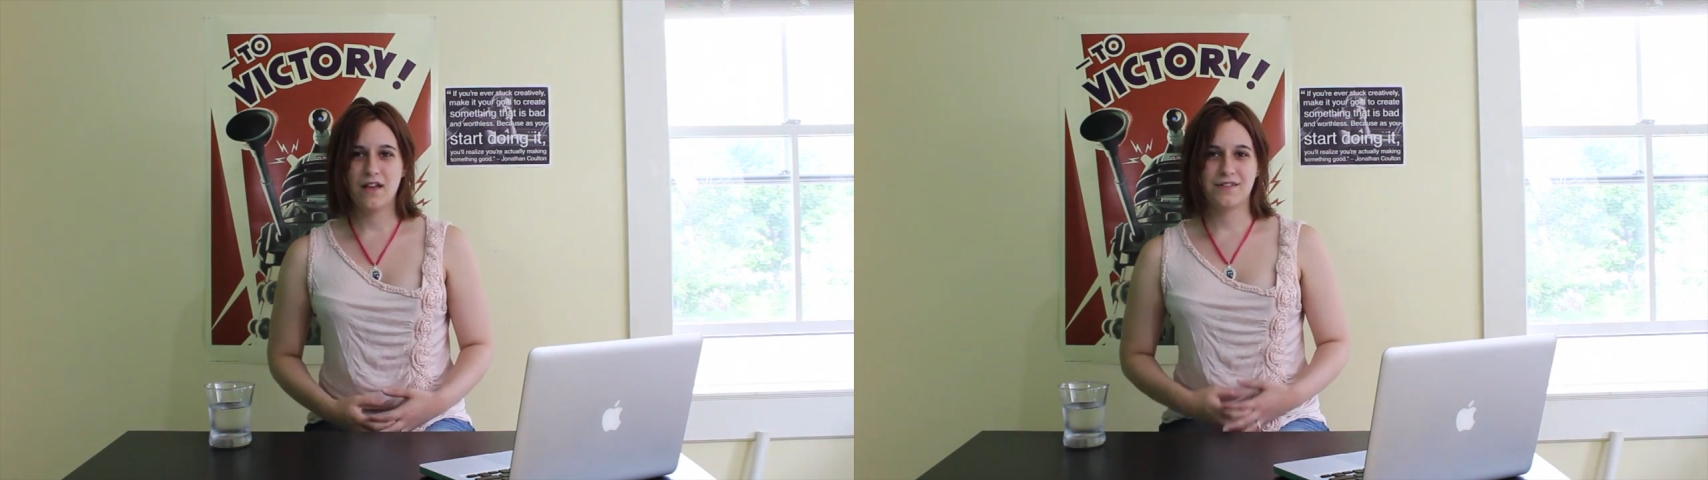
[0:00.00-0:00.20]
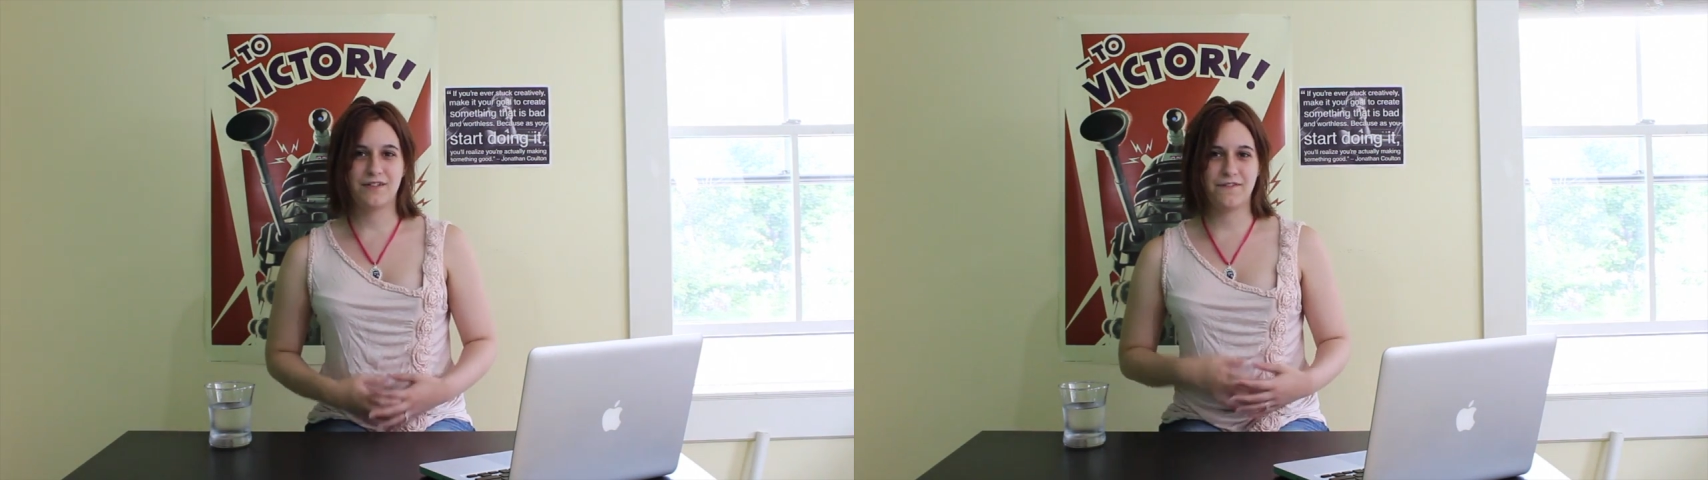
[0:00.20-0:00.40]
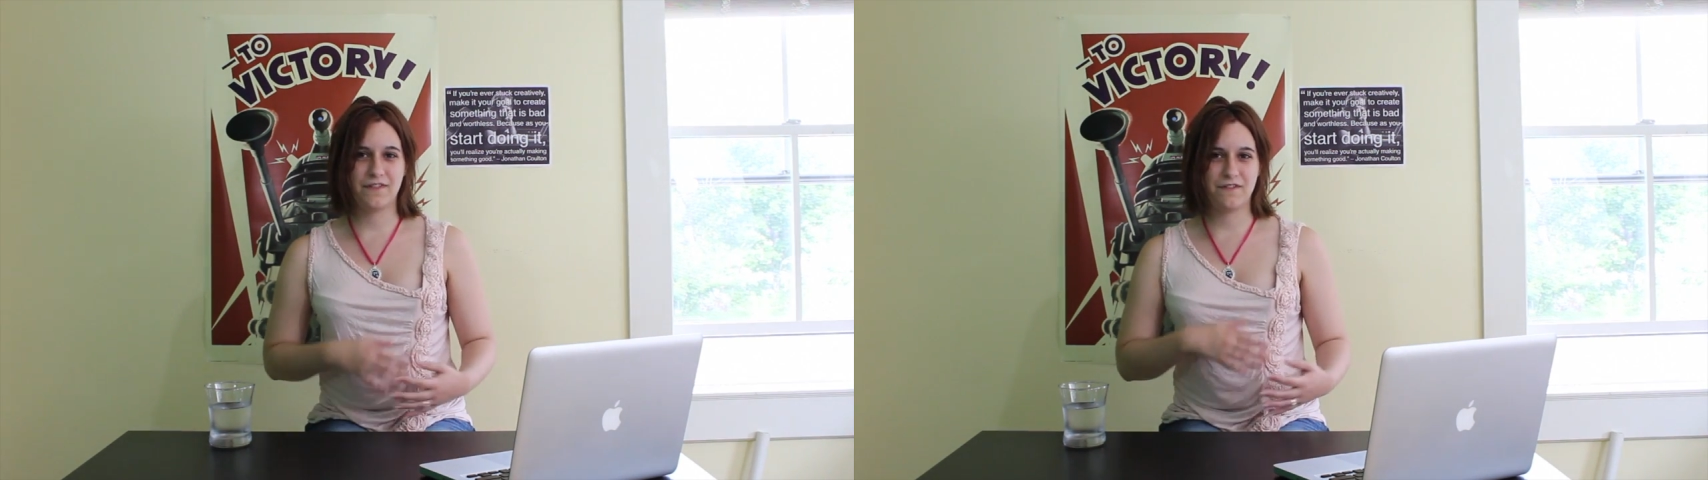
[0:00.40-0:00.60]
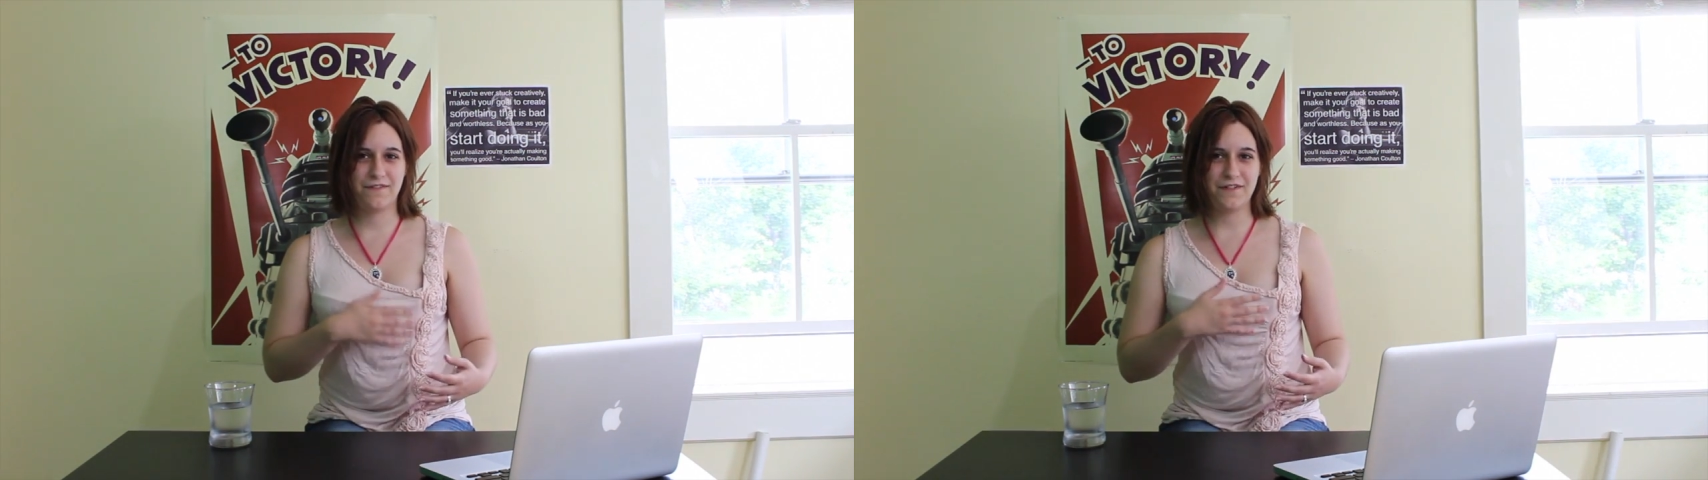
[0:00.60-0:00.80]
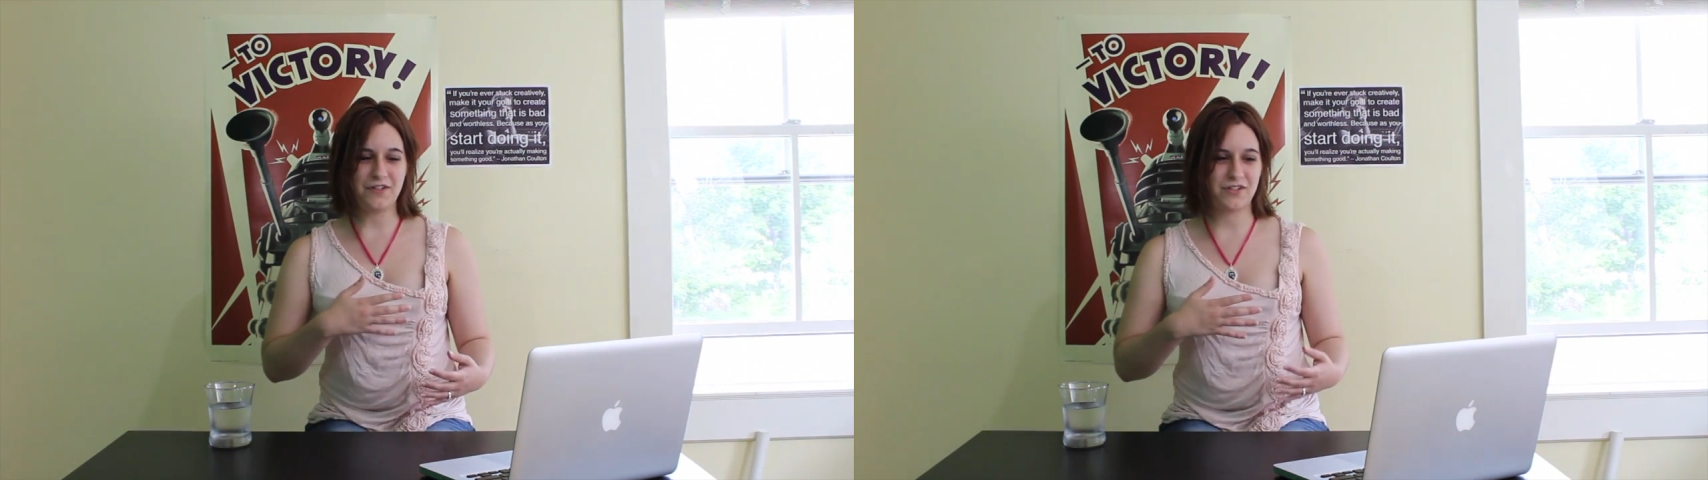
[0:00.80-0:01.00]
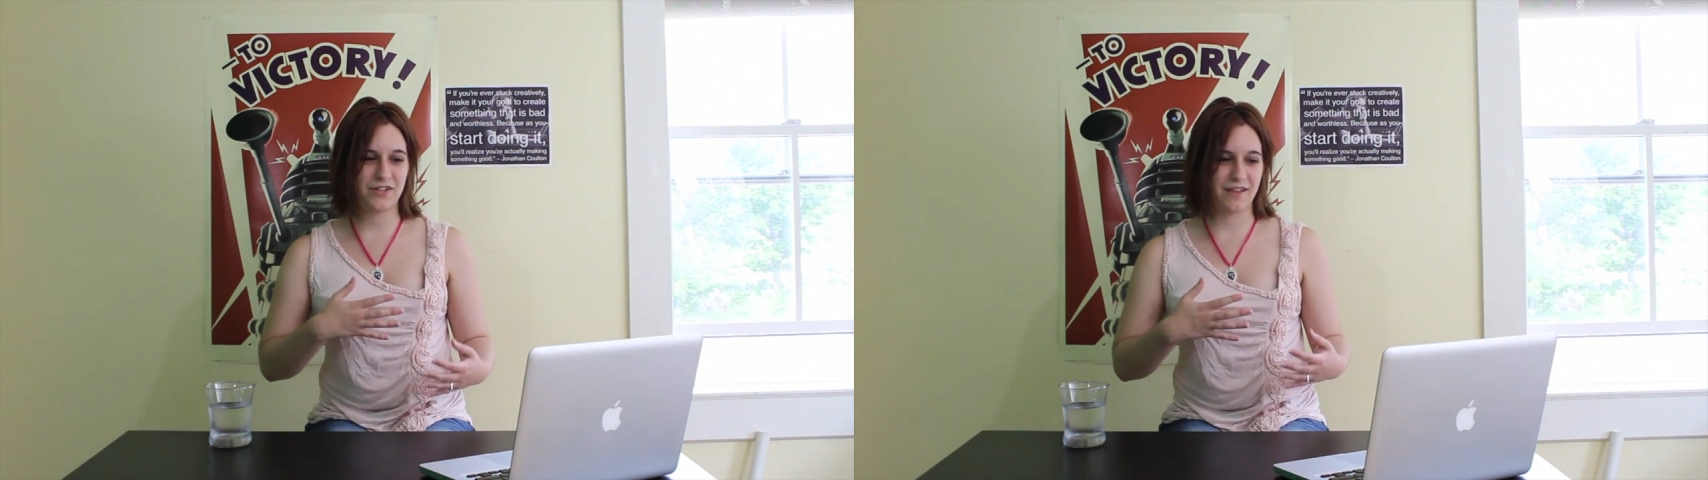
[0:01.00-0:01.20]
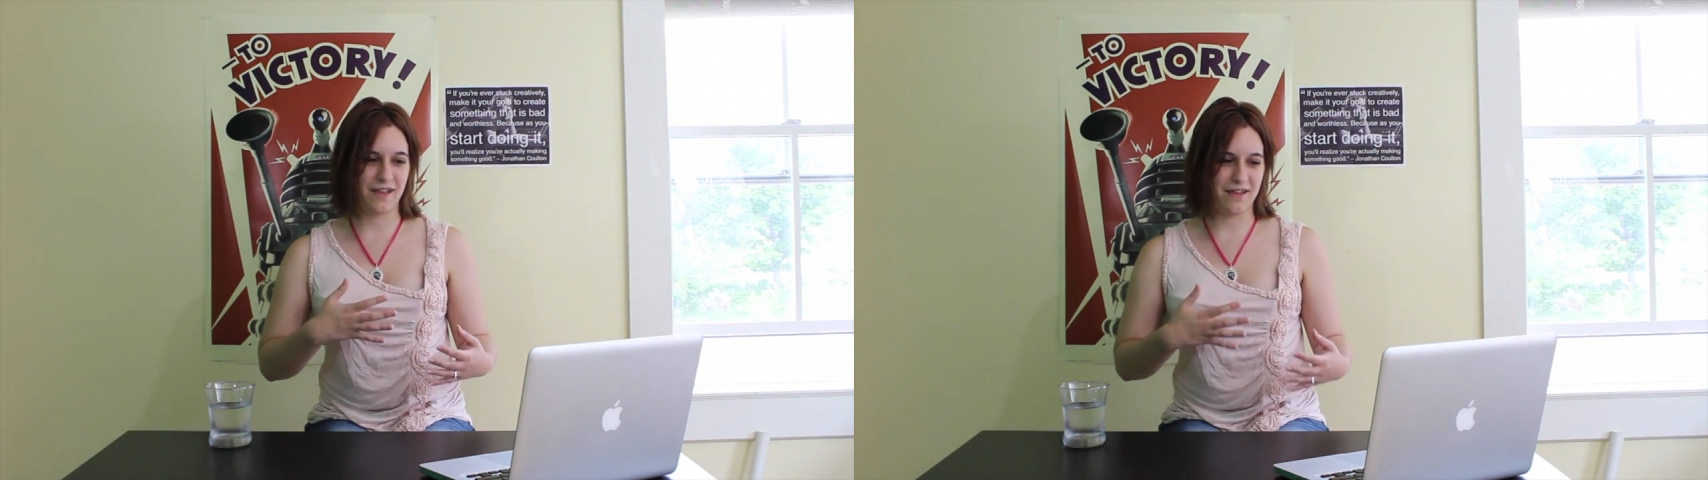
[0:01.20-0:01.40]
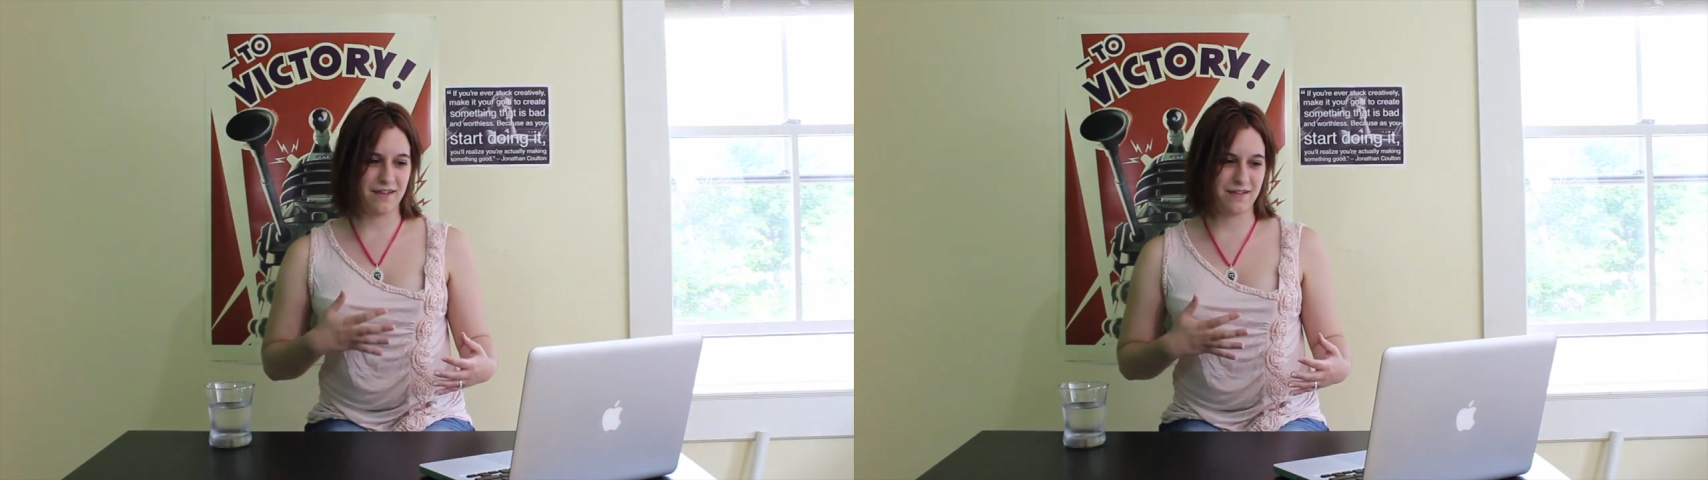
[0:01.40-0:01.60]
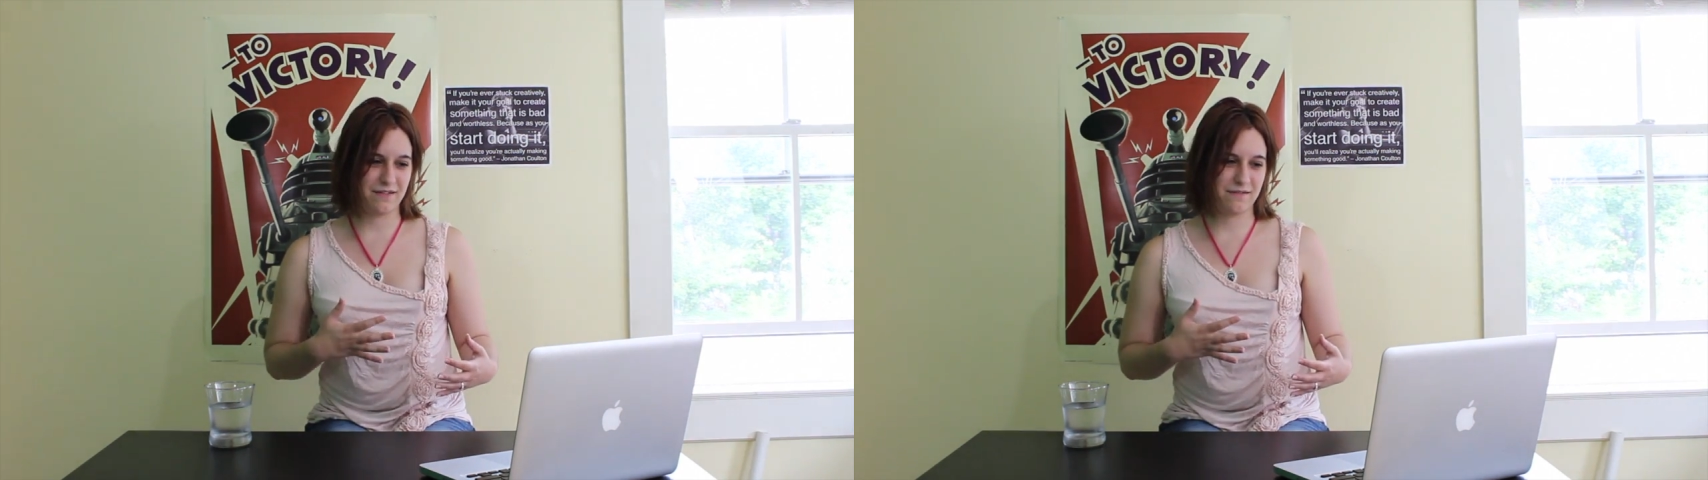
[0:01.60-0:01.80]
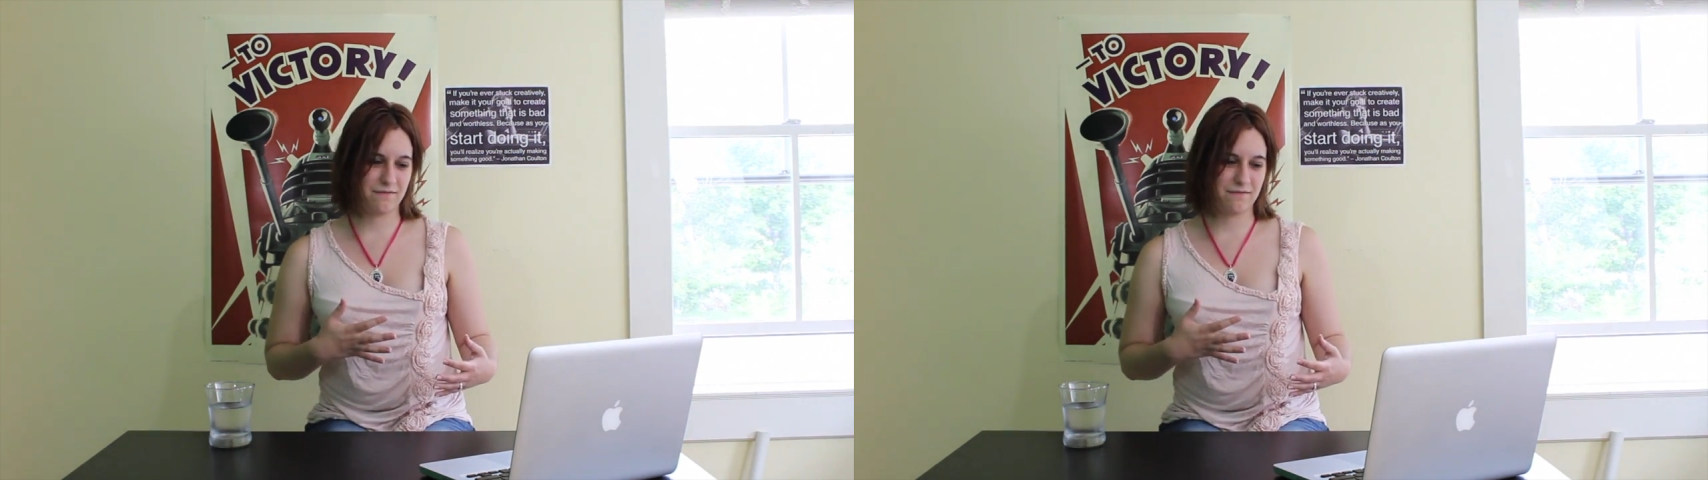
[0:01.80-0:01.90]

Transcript: So for the first, like,